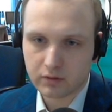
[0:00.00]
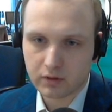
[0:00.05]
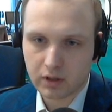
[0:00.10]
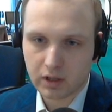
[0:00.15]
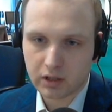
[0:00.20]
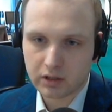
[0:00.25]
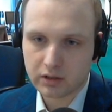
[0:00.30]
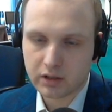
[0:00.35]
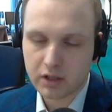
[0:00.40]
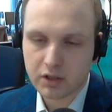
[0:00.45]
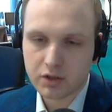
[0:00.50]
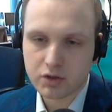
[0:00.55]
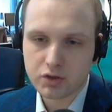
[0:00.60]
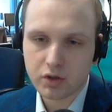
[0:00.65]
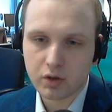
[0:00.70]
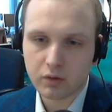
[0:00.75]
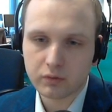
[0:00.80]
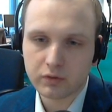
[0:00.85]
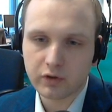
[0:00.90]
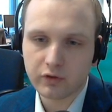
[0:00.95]
And they
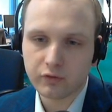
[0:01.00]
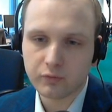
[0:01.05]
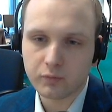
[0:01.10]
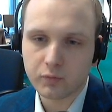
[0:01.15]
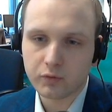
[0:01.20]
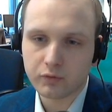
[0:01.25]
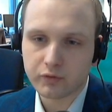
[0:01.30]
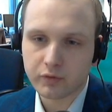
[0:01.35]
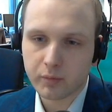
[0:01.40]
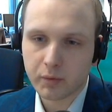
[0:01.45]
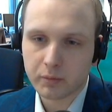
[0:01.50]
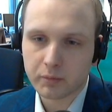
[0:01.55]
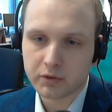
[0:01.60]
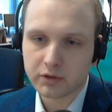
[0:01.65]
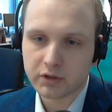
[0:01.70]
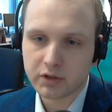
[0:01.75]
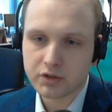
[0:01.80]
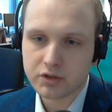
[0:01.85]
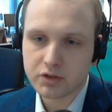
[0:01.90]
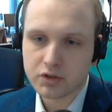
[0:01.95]
show these moves. Remember,
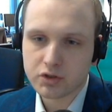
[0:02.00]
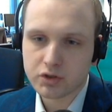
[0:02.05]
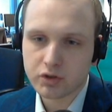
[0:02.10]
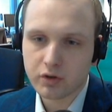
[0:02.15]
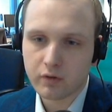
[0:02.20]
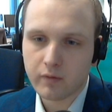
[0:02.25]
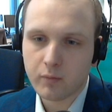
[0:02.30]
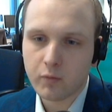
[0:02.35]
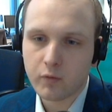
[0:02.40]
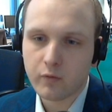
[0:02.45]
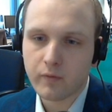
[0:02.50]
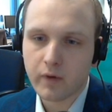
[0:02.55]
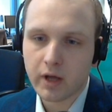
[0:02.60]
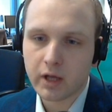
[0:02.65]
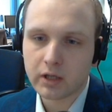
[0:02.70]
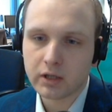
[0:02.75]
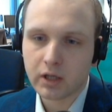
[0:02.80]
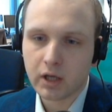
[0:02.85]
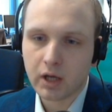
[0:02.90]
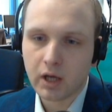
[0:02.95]
they just show a move,
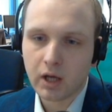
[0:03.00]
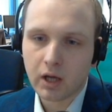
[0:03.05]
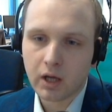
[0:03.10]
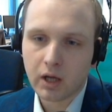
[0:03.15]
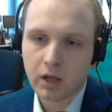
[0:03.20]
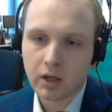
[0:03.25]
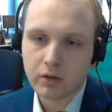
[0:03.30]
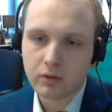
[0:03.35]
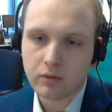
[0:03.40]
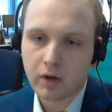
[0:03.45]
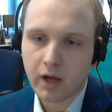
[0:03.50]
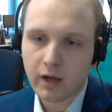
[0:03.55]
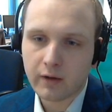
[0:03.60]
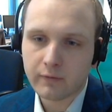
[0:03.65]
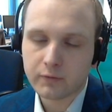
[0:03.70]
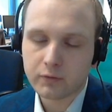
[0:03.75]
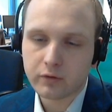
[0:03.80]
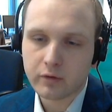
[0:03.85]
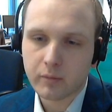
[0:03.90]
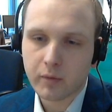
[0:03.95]
and you have
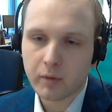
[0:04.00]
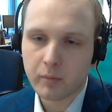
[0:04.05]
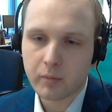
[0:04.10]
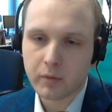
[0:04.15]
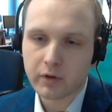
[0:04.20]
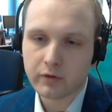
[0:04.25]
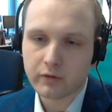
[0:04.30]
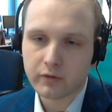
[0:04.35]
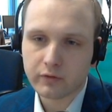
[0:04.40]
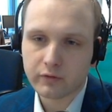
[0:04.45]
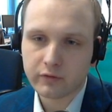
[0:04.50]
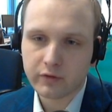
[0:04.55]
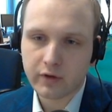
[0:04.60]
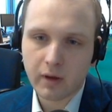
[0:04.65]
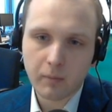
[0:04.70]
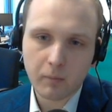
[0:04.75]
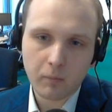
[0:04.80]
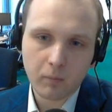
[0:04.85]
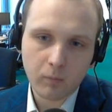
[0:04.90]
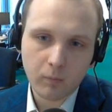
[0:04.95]
to remember
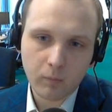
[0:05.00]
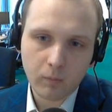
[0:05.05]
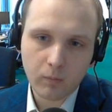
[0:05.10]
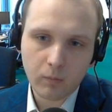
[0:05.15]
some